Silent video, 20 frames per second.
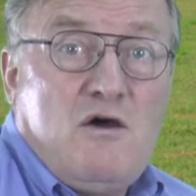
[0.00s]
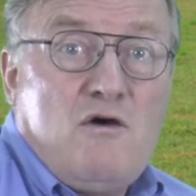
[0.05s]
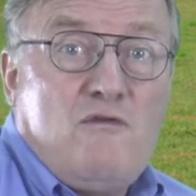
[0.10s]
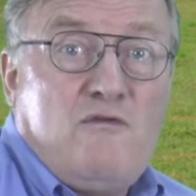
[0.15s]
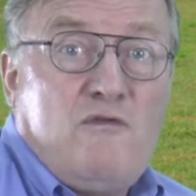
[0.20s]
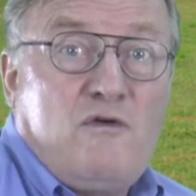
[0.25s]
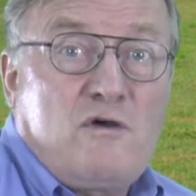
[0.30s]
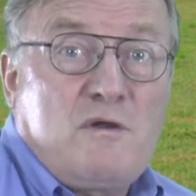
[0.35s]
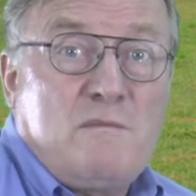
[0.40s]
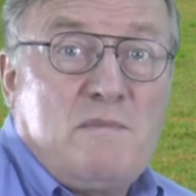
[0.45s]

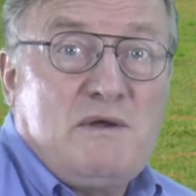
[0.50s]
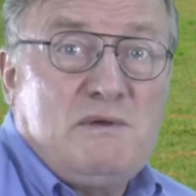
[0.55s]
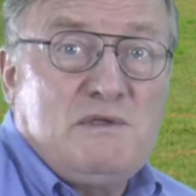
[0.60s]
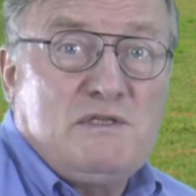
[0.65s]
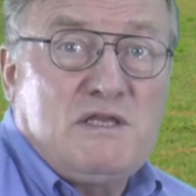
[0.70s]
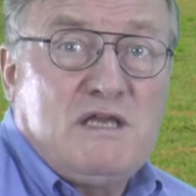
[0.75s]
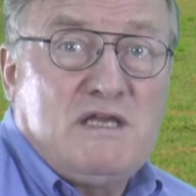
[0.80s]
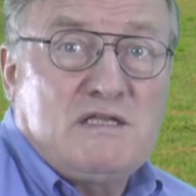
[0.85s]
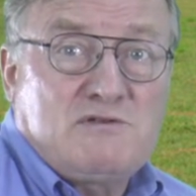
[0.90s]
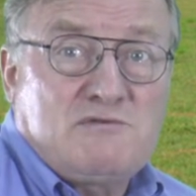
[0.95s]
For a
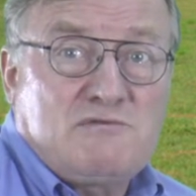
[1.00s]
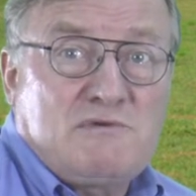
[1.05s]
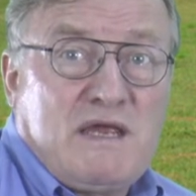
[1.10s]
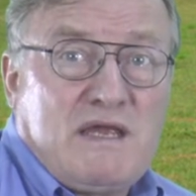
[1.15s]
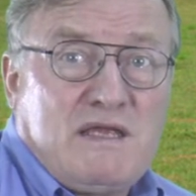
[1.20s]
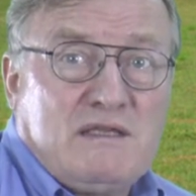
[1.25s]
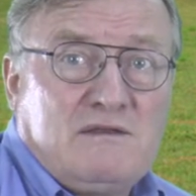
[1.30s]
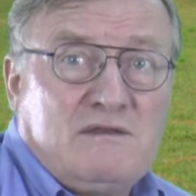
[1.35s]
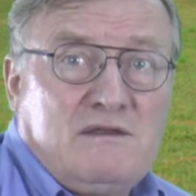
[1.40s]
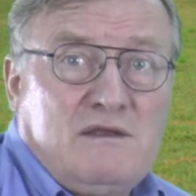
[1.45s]
Meritage
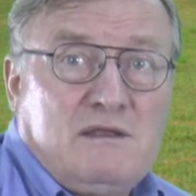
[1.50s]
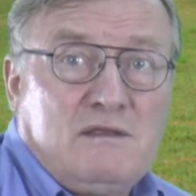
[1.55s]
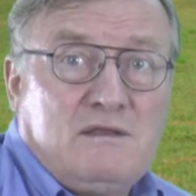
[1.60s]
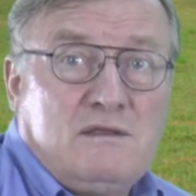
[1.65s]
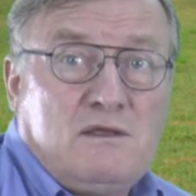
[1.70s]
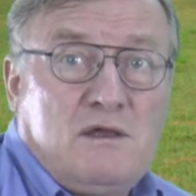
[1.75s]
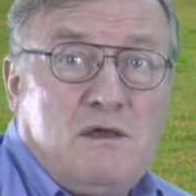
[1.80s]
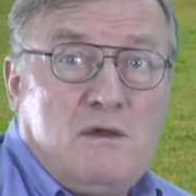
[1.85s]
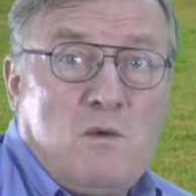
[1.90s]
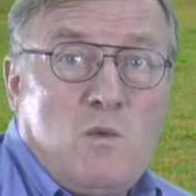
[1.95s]

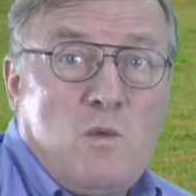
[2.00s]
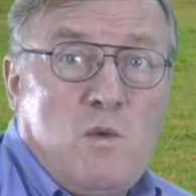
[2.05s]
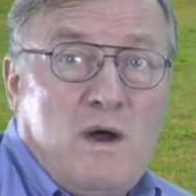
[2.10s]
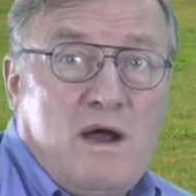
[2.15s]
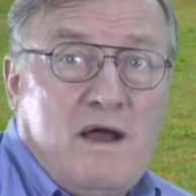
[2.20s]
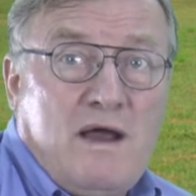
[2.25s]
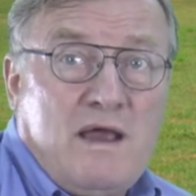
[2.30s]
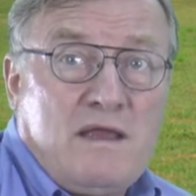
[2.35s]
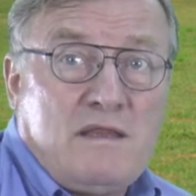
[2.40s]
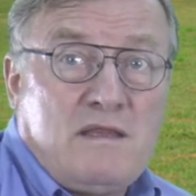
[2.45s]
red, the
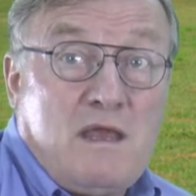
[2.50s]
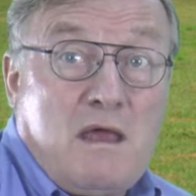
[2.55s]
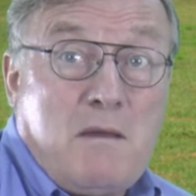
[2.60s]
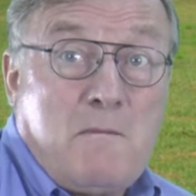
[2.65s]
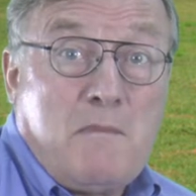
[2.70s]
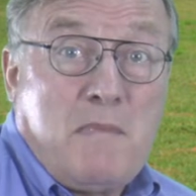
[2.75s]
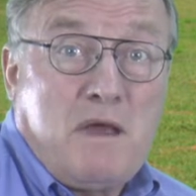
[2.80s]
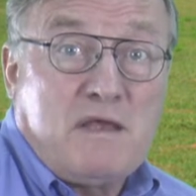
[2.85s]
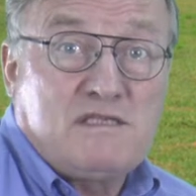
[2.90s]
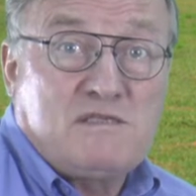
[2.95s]
wine
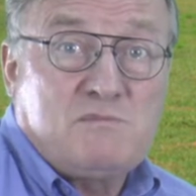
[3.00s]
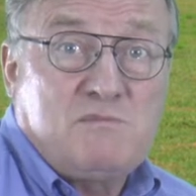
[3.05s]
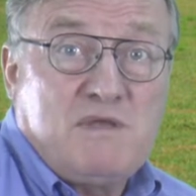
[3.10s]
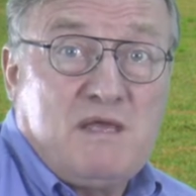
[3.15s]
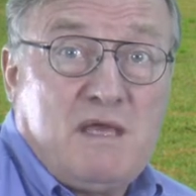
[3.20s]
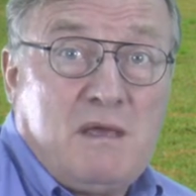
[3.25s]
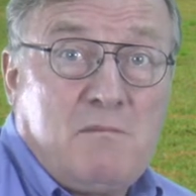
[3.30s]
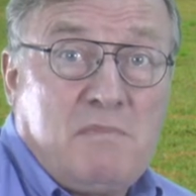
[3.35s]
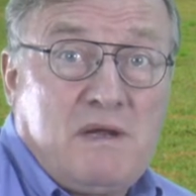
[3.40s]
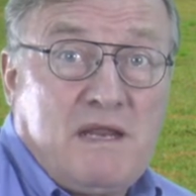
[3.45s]
must
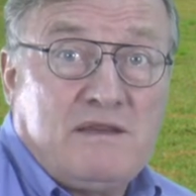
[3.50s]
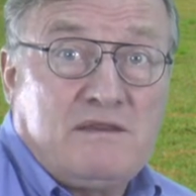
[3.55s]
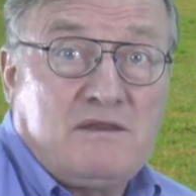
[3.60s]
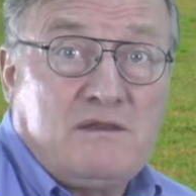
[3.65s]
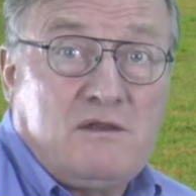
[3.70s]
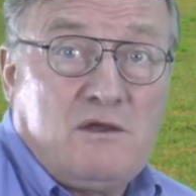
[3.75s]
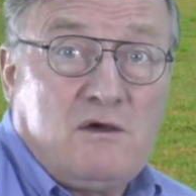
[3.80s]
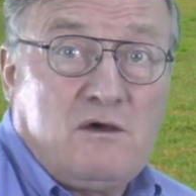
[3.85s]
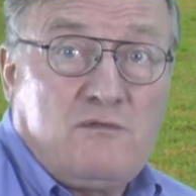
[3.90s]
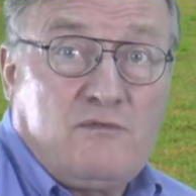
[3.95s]
be a
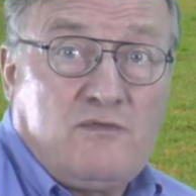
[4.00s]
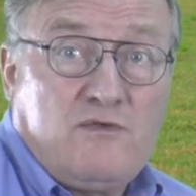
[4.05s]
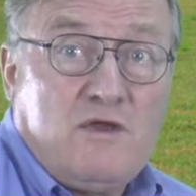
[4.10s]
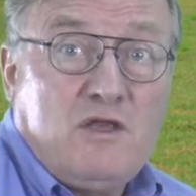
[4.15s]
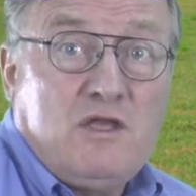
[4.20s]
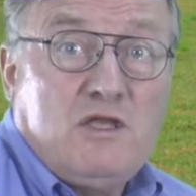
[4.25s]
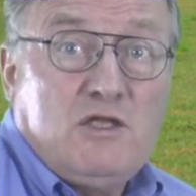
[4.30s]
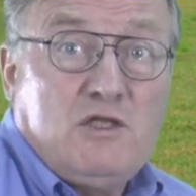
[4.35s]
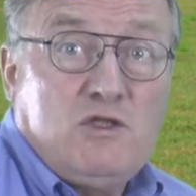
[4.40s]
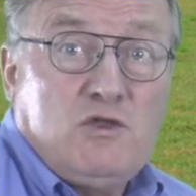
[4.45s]
blend of
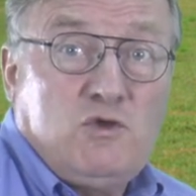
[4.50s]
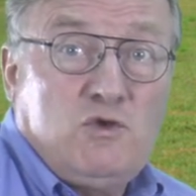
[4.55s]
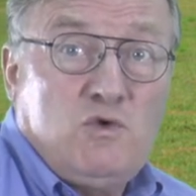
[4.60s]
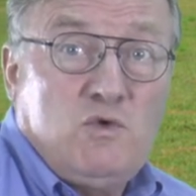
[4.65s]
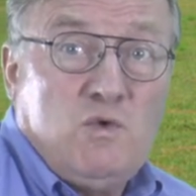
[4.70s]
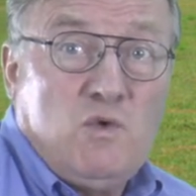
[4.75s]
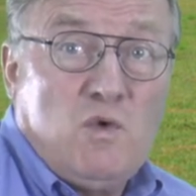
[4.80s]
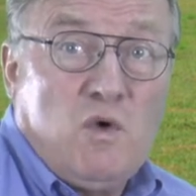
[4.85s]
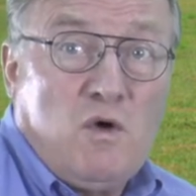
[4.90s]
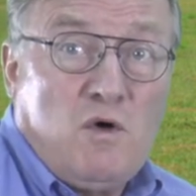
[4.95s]
2
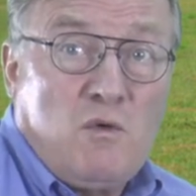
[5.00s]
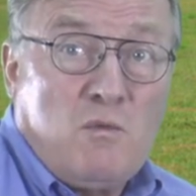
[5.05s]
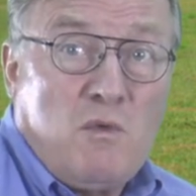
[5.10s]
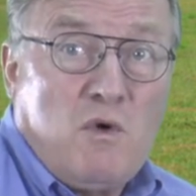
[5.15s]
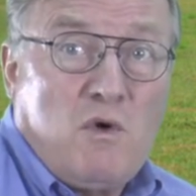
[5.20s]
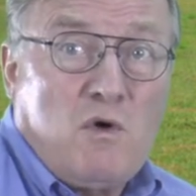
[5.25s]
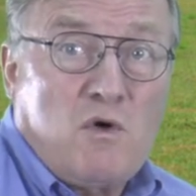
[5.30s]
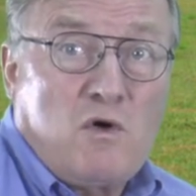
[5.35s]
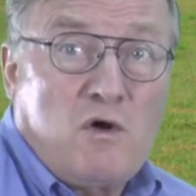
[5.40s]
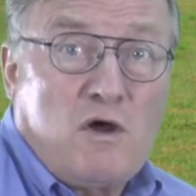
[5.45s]
or
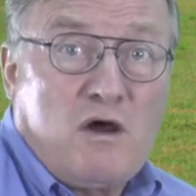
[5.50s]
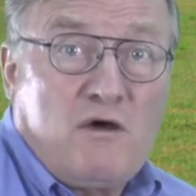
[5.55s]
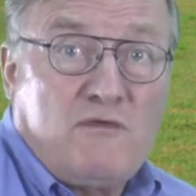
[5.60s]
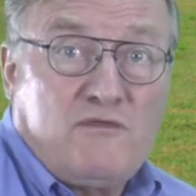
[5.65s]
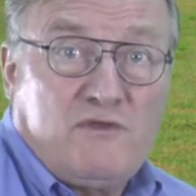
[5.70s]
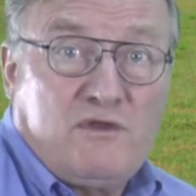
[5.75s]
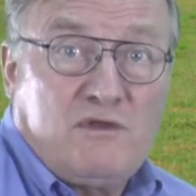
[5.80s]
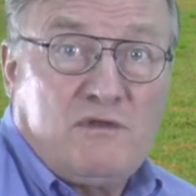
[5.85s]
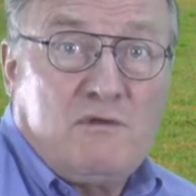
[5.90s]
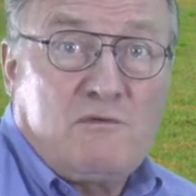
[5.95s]
more
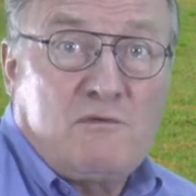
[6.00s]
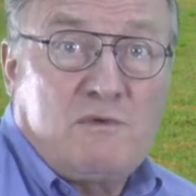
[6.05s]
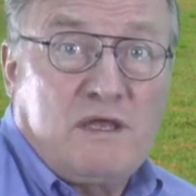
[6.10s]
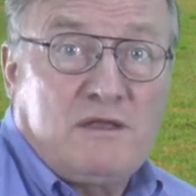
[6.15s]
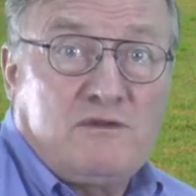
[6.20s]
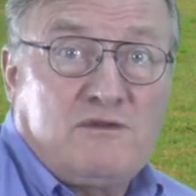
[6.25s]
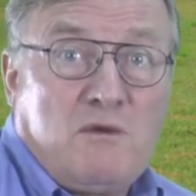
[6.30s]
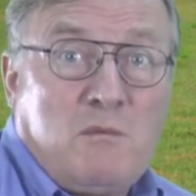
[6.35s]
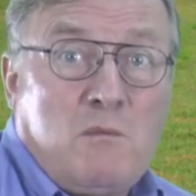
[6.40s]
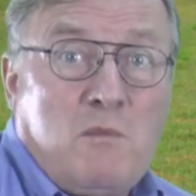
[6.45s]
of the
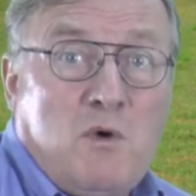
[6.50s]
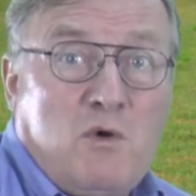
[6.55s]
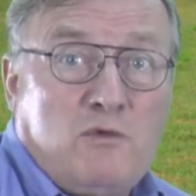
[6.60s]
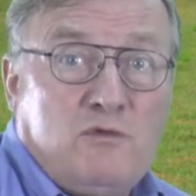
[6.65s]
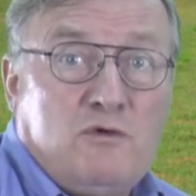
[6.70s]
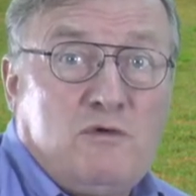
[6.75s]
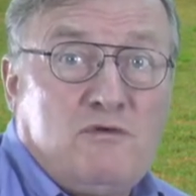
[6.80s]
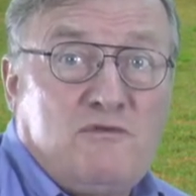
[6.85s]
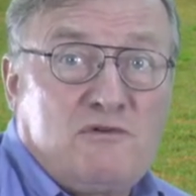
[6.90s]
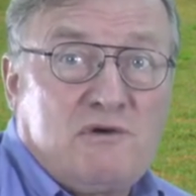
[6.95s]
red
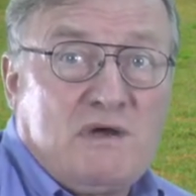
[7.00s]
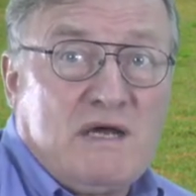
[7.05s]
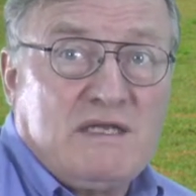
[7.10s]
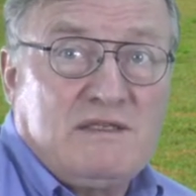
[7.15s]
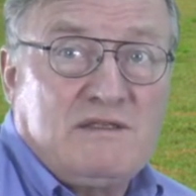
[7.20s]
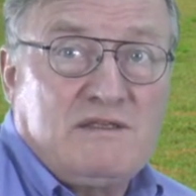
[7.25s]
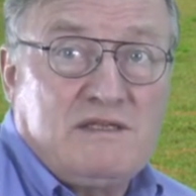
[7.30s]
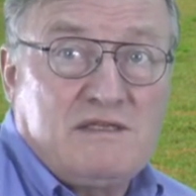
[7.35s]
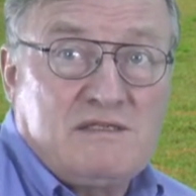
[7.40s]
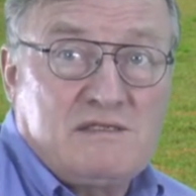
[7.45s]
Bordeaux
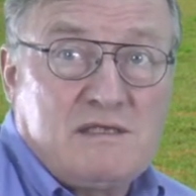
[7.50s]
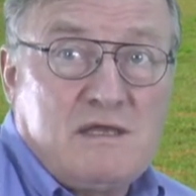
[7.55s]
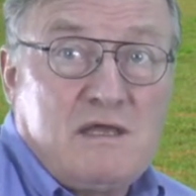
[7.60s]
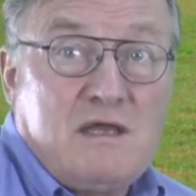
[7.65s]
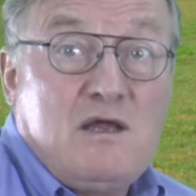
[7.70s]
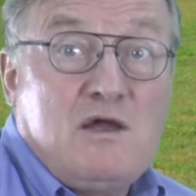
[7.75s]
varieties,